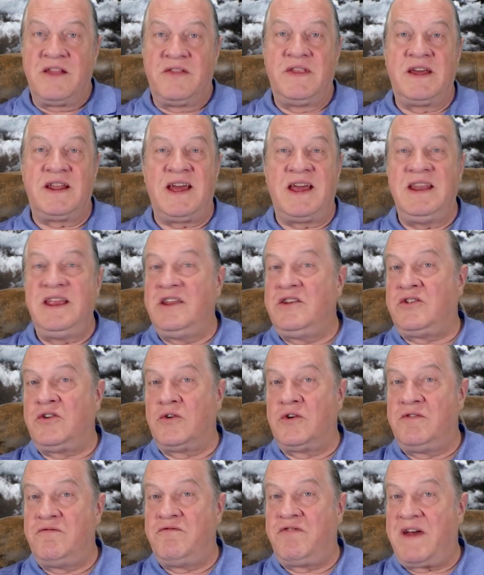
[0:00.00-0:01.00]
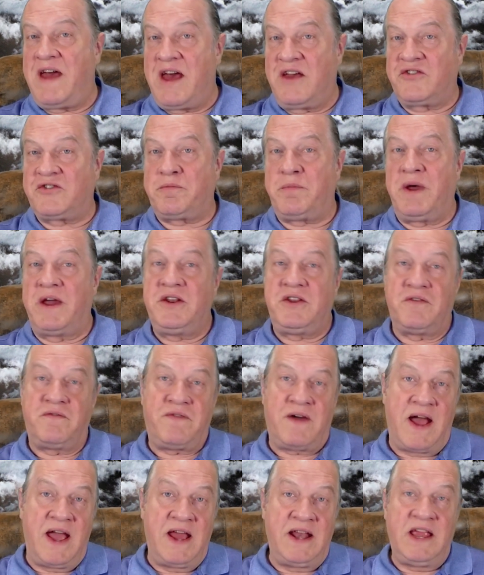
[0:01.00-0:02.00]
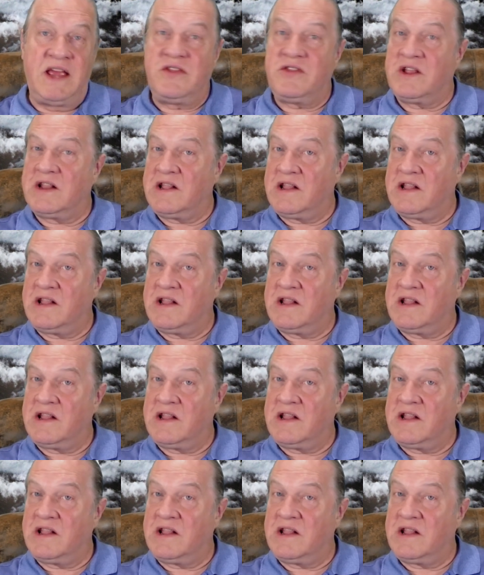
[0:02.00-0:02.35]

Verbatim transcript: then I need to invest by dividing the